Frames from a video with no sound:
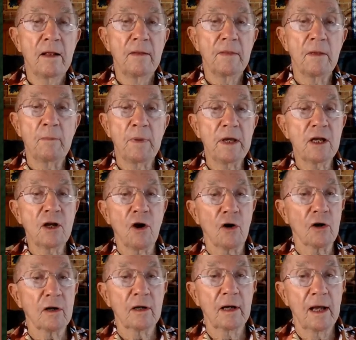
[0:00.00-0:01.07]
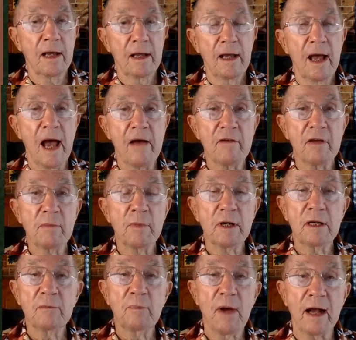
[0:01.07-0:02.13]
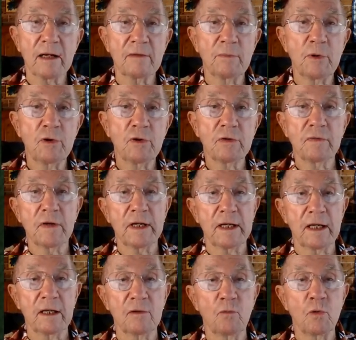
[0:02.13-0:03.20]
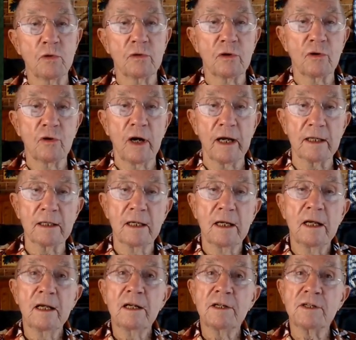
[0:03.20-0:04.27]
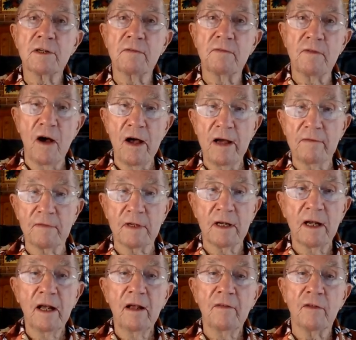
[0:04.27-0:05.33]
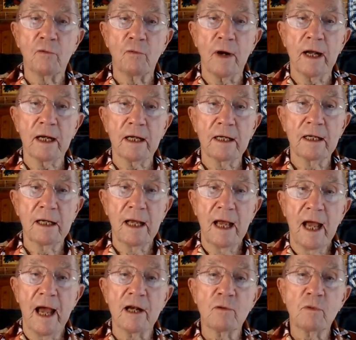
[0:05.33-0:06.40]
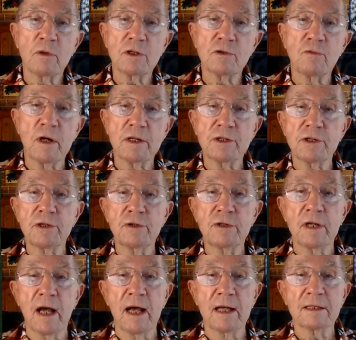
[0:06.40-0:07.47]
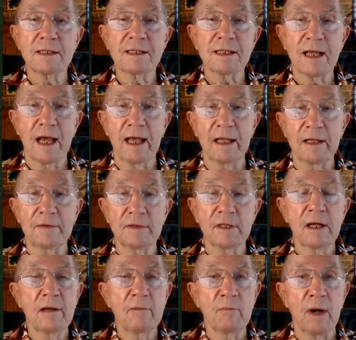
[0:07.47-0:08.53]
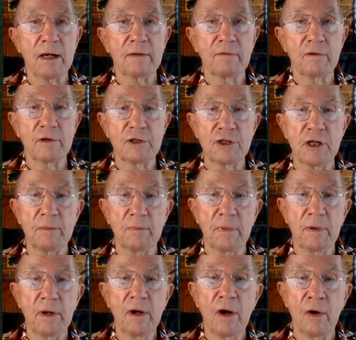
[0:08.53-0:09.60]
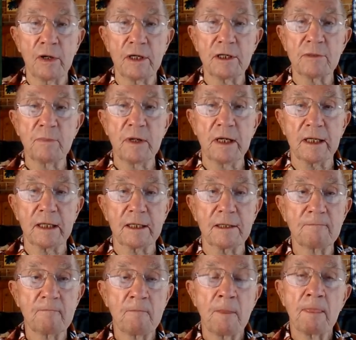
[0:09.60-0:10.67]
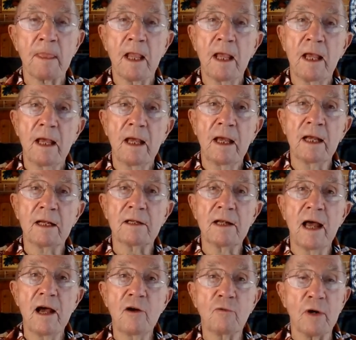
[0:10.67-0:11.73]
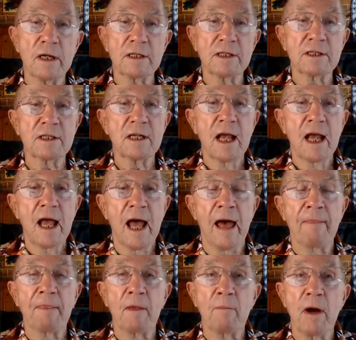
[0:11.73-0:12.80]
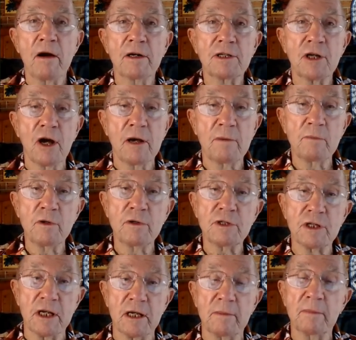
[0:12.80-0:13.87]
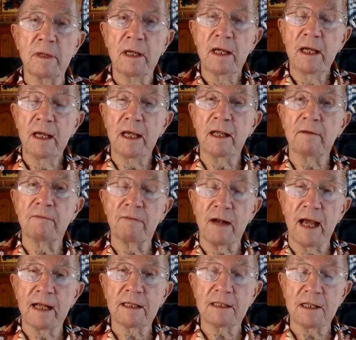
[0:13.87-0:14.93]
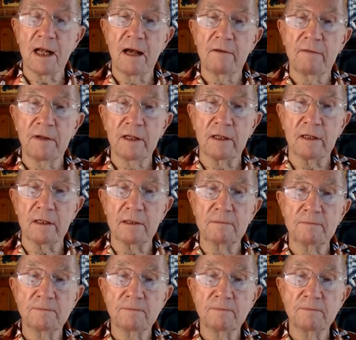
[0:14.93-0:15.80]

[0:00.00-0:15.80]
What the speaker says: The peacock, having been packed beautifully in a wooden crate, survived the wreck and was rescued unscathed but for a chip on its beak. It now rests at the Maritime Museum in Flagstaff Hill.